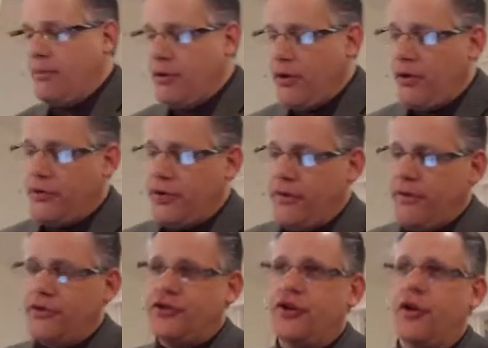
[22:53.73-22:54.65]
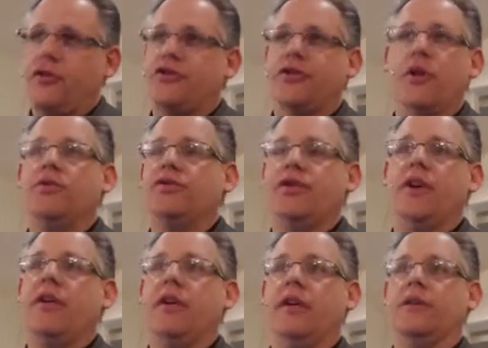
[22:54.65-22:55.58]
purity of the church so
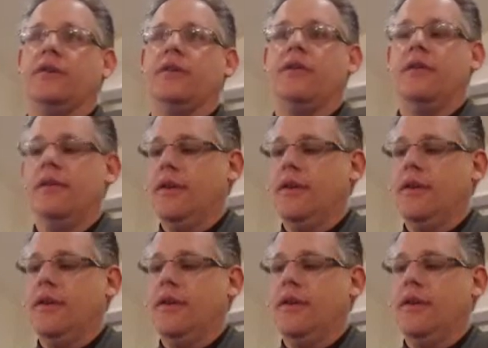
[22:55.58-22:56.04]
serious,